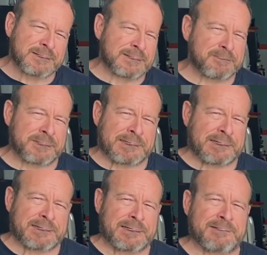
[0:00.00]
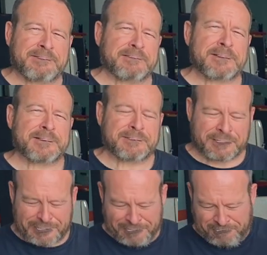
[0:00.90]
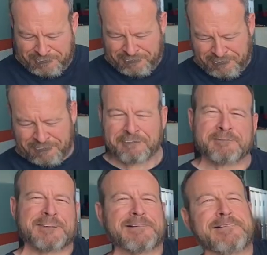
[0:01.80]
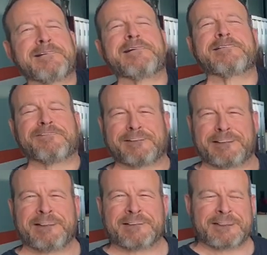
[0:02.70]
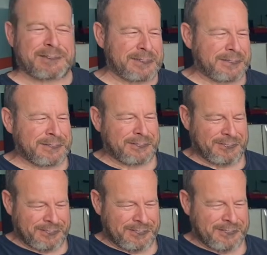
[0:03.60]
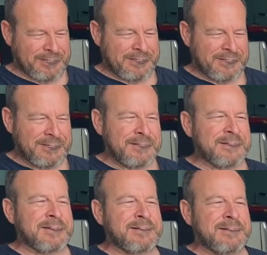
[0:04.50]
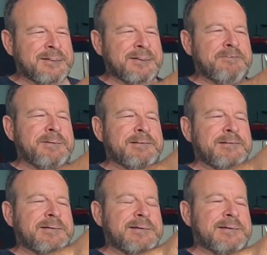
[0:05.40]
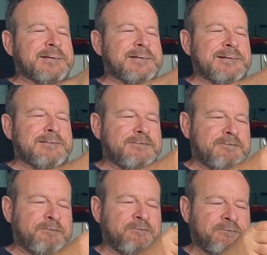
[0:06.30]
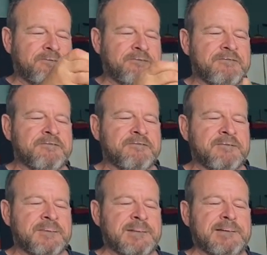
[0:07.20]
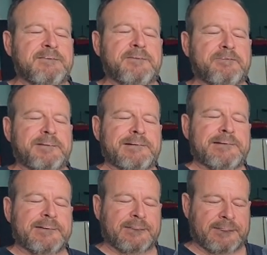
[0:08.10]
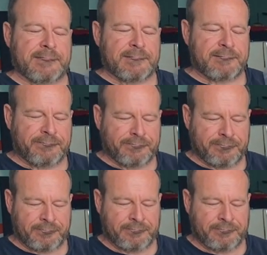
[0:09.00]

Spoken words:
I'm not a nice swallower, but I talk funny like this, and it should be okay. So if you're by yourself,